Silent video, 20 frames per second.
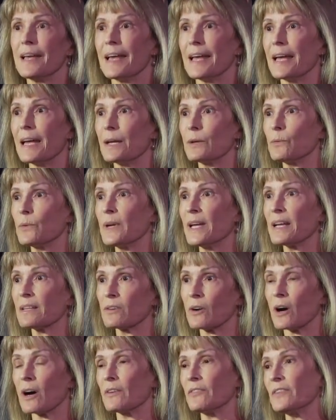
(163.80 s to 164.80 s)
And we had
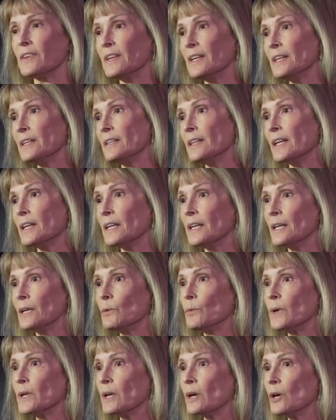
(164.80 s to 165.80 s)
coffee, and then he
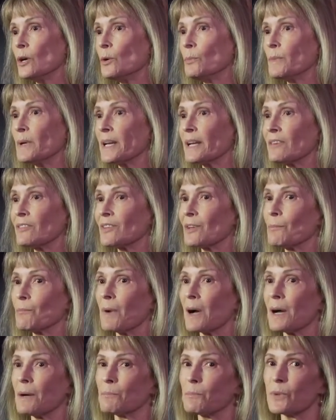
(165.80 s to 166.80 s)
went home, and I said,
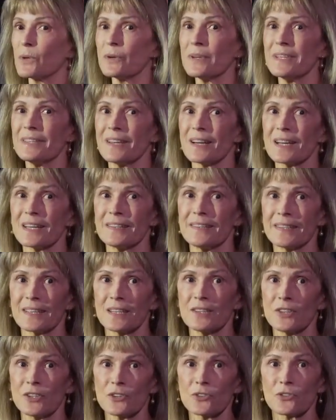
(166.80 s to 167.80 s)
Mom, Murray died
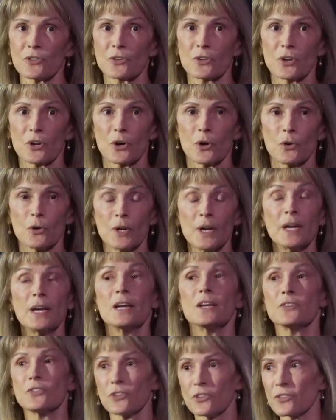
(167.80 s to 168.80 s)
10 years ago.
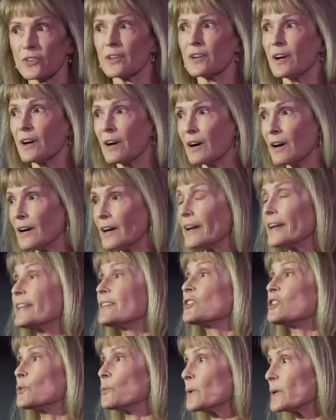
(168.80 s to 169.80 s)
And she said, uh-huh, and
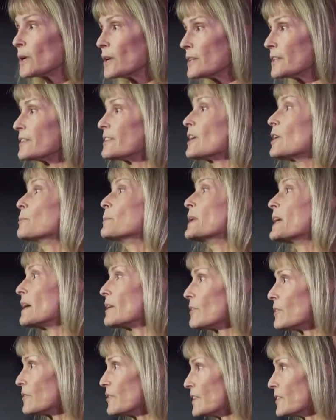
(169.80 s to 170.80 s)
she went on to tell me
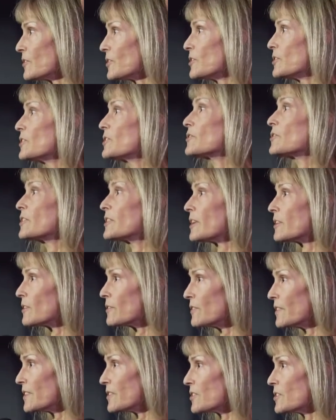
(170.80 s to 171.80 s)
other visitors and other
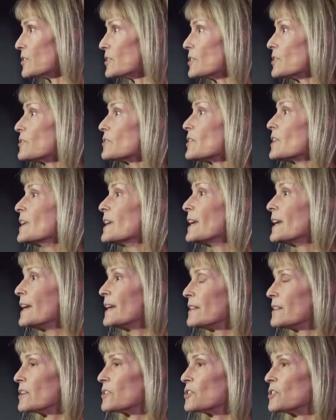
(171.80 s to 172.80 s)
visitors
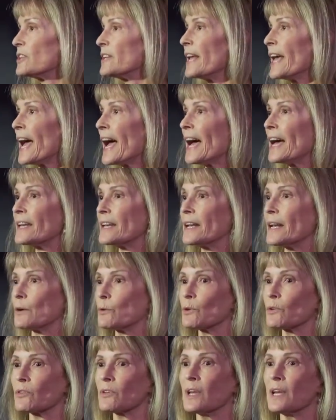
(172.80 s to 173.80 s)
that she'd had, and I
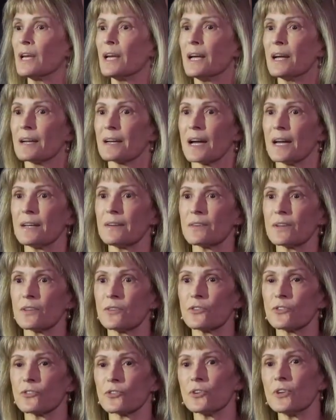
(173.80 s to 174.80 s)
was kind of
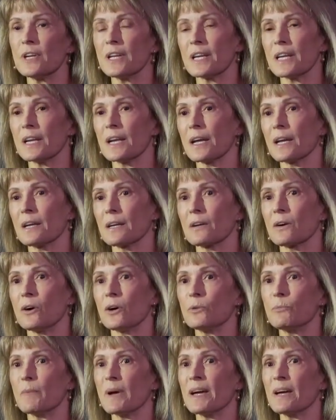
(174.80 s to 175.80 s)
concerning, and I
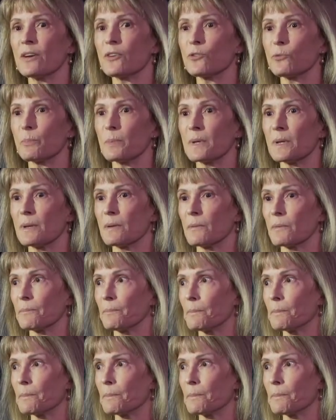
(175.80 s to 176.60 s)
called my husband,